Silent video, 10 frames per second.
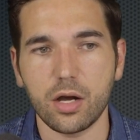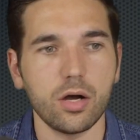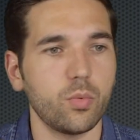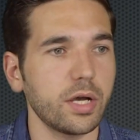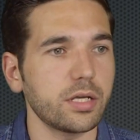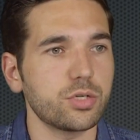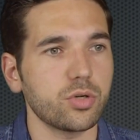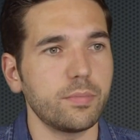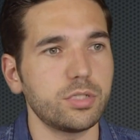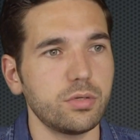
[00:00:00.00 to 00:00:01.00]
Oh, what can
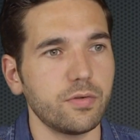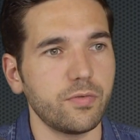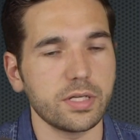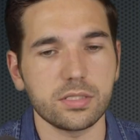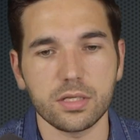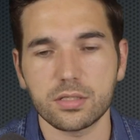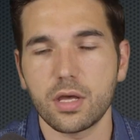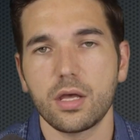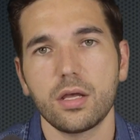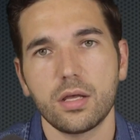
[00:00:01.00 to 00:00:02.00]
Trump do to fix this?
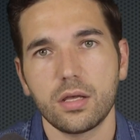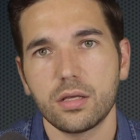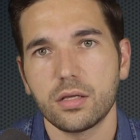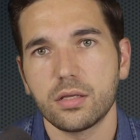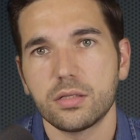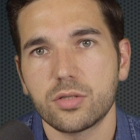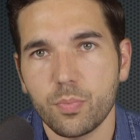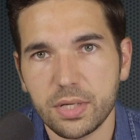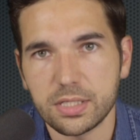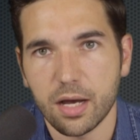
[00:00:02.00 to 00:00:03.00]

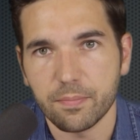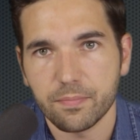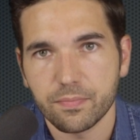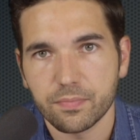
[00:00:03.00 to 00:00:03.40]
Don't be dumb.